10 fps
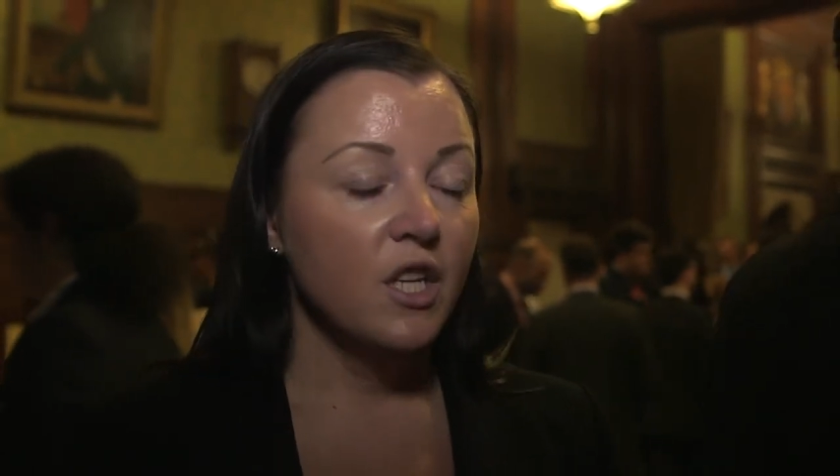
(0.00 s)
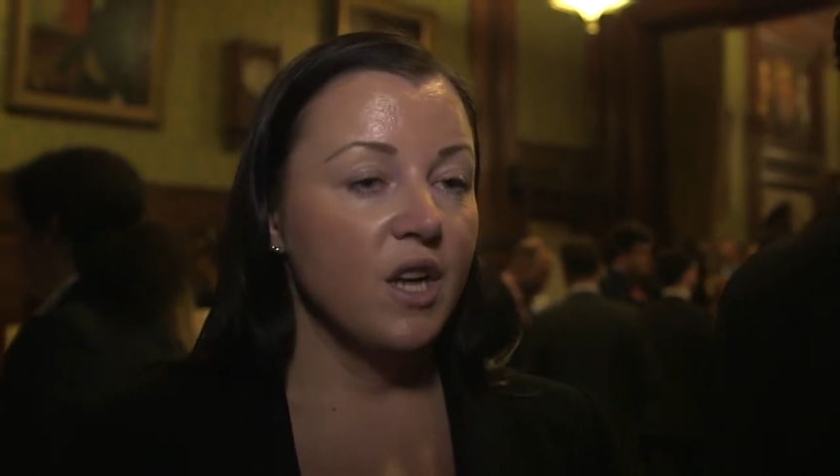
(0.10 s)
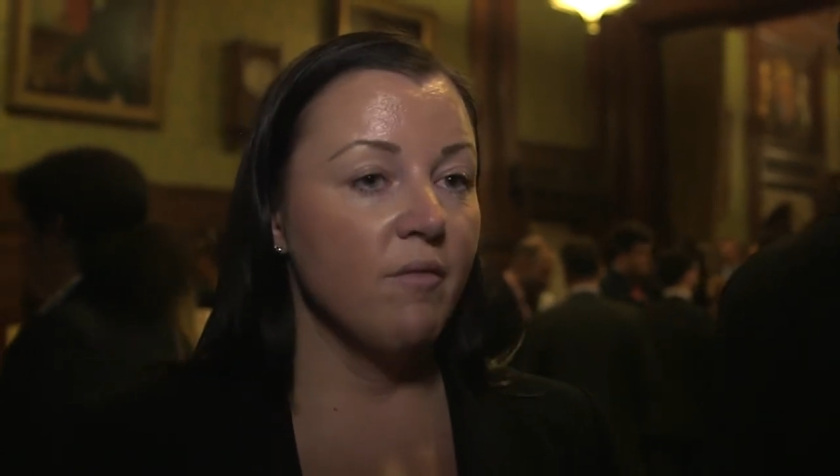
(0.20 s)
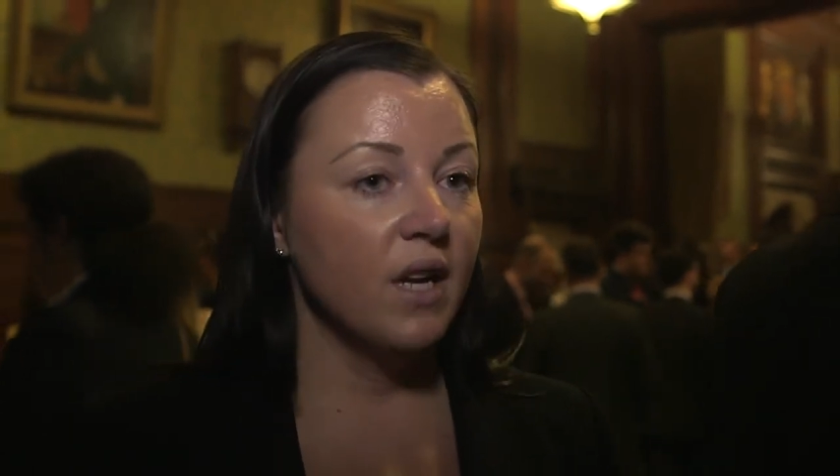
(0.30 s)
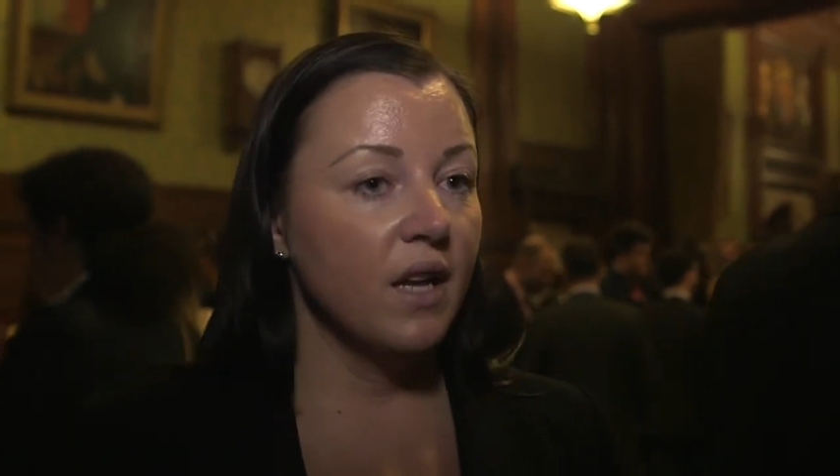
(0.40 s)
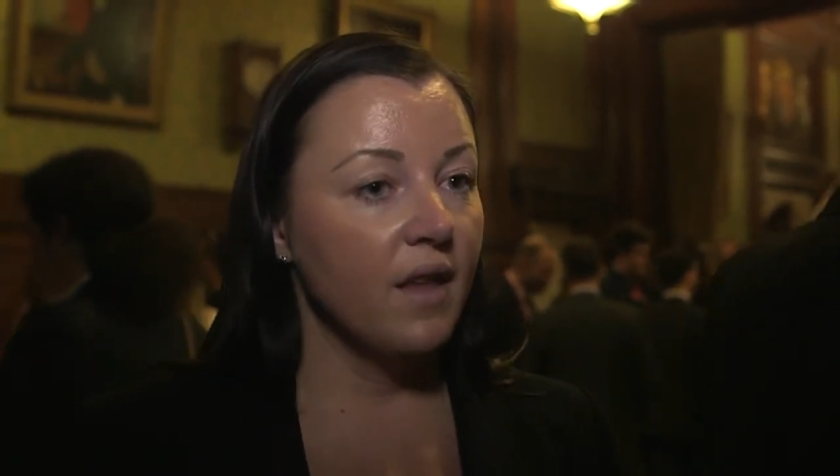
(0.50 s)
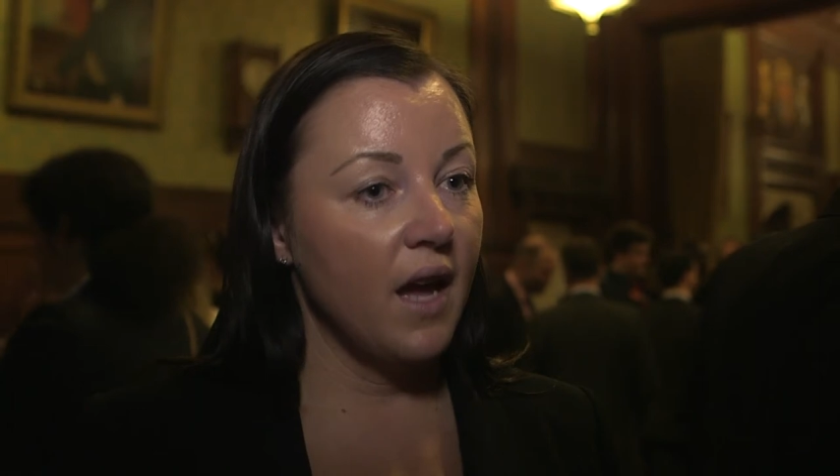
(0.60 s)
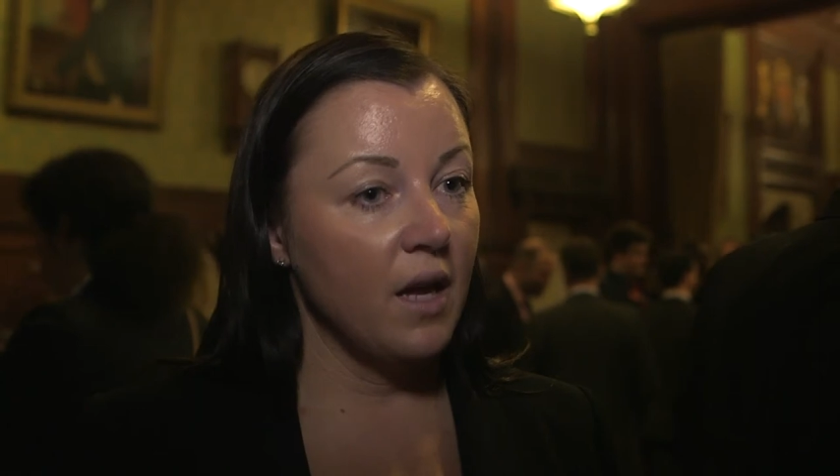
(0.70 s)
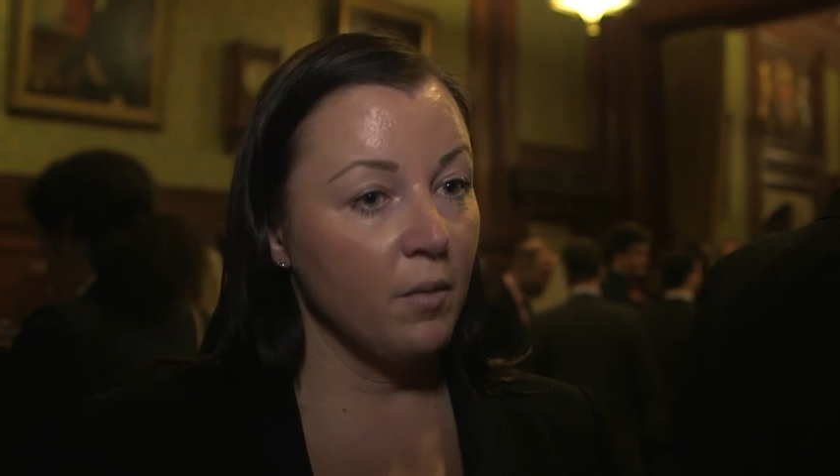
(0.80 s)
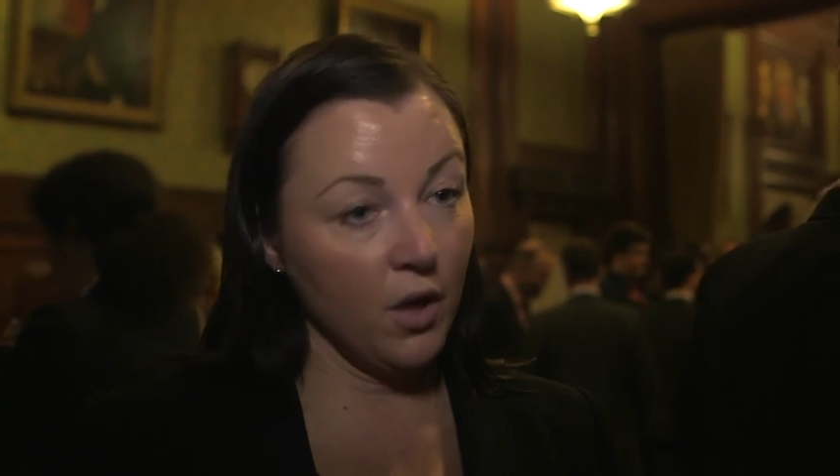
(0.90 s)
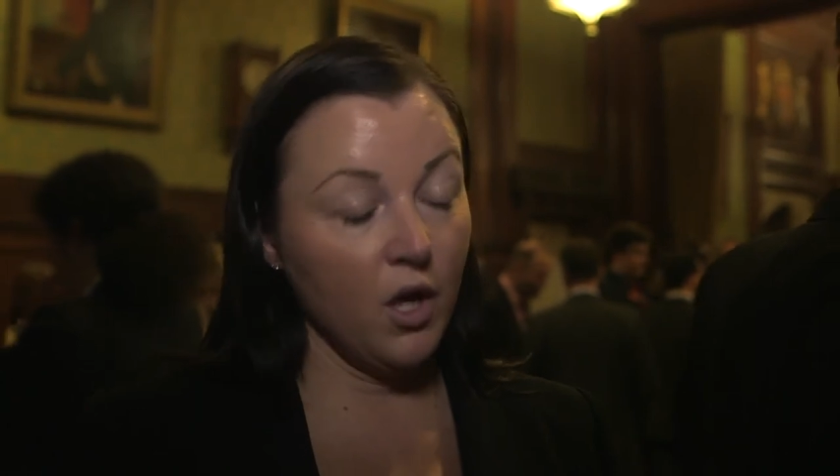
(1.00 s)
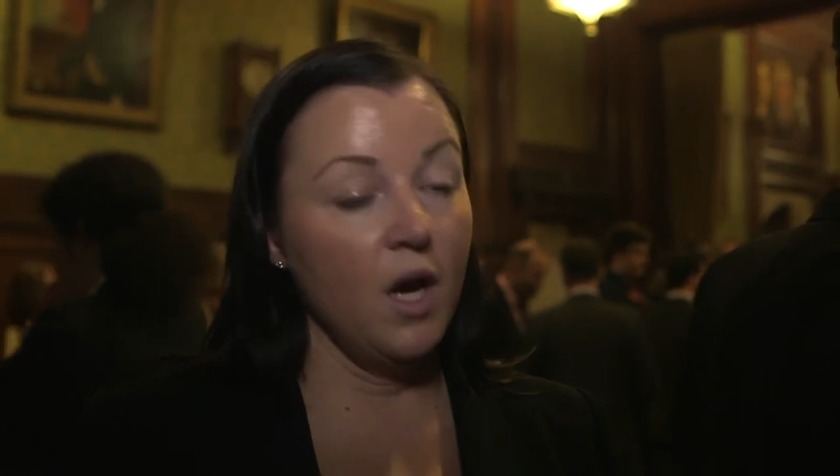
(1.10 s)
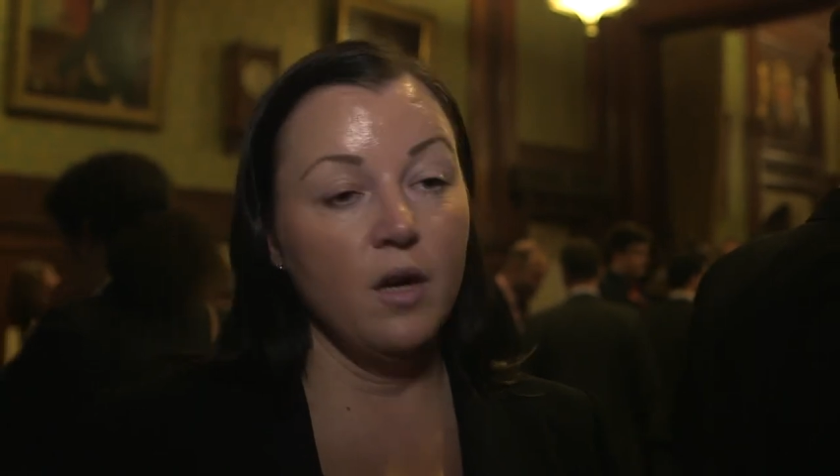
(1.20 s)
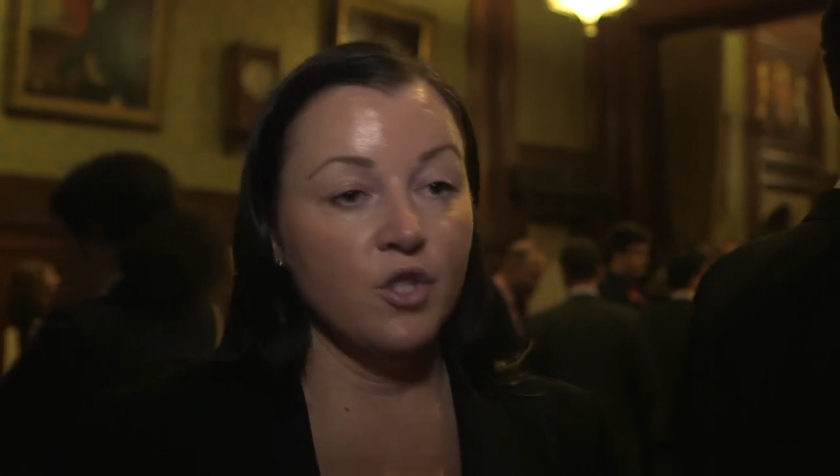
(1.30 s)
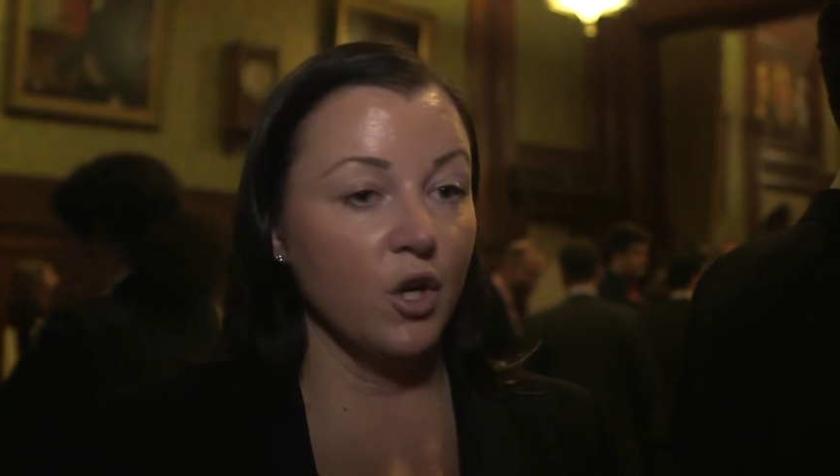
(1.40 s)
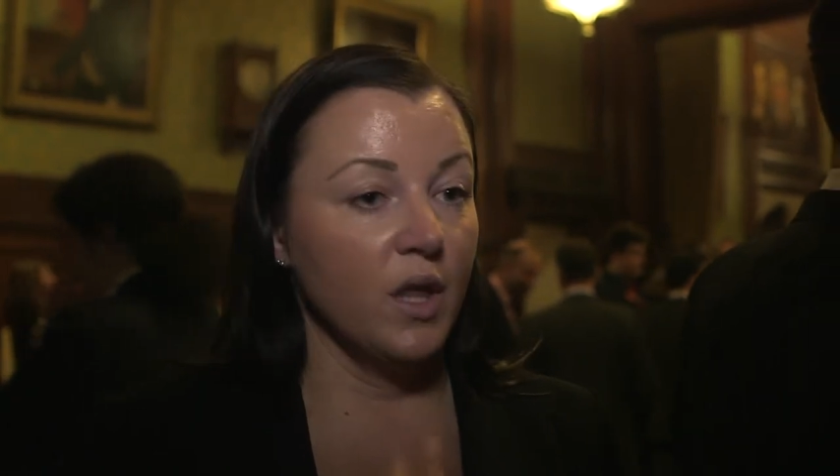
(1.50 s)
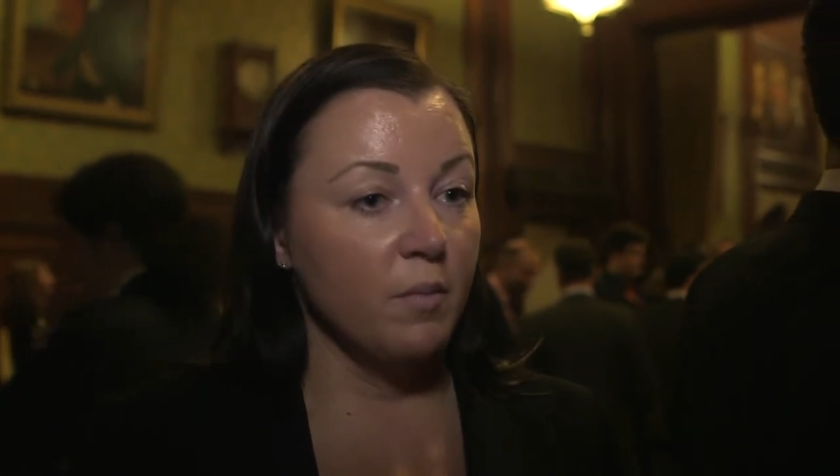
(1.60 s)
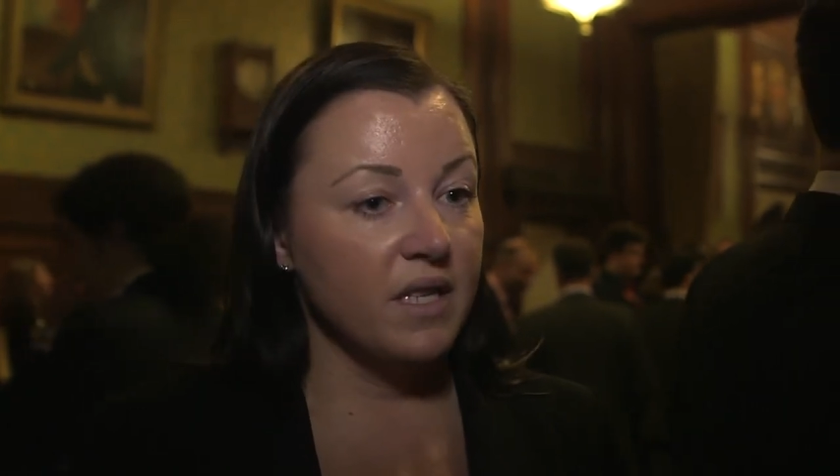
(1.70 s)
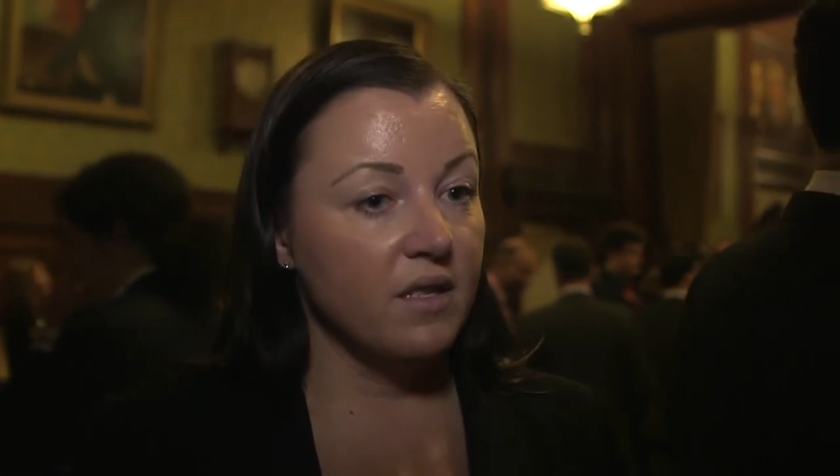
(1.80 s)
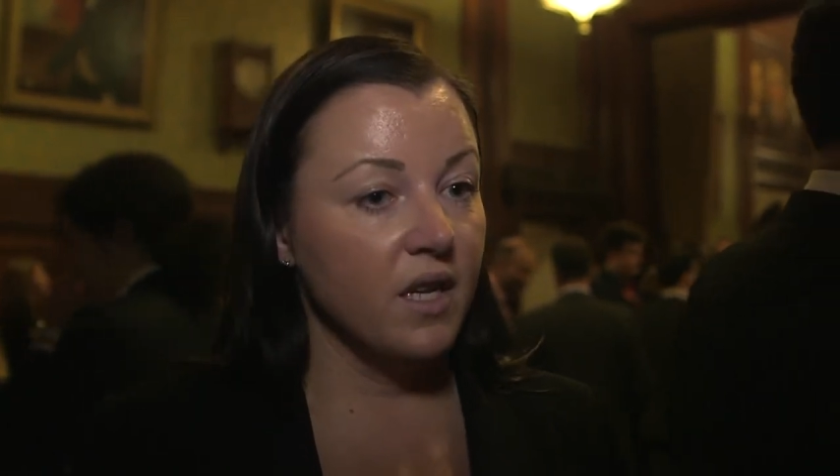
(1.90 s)
Generally, they join
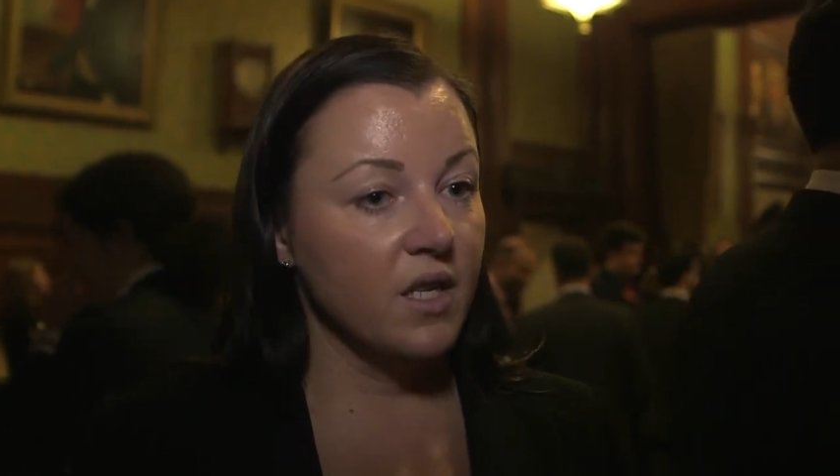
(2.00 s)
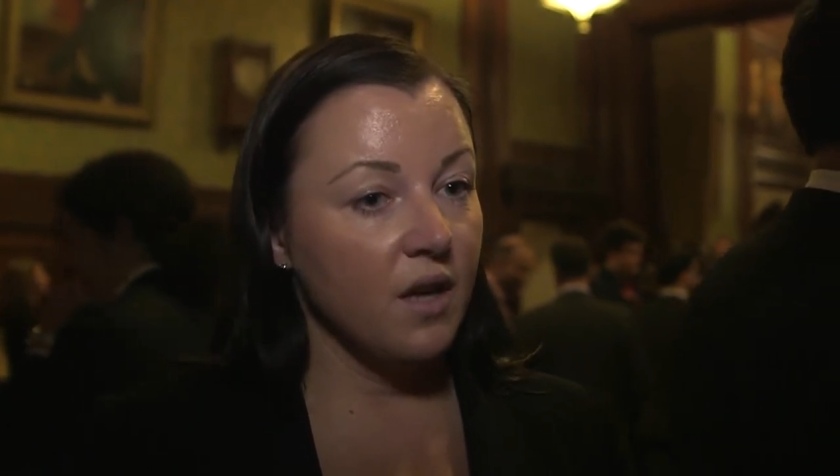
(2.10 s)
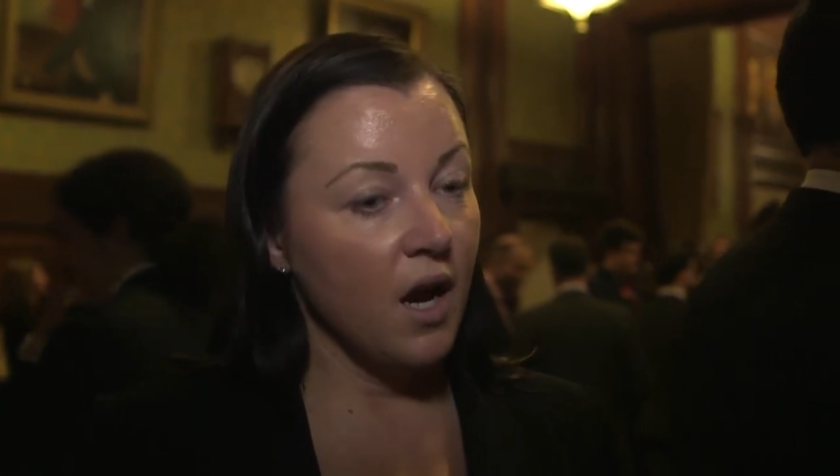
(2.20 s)
the business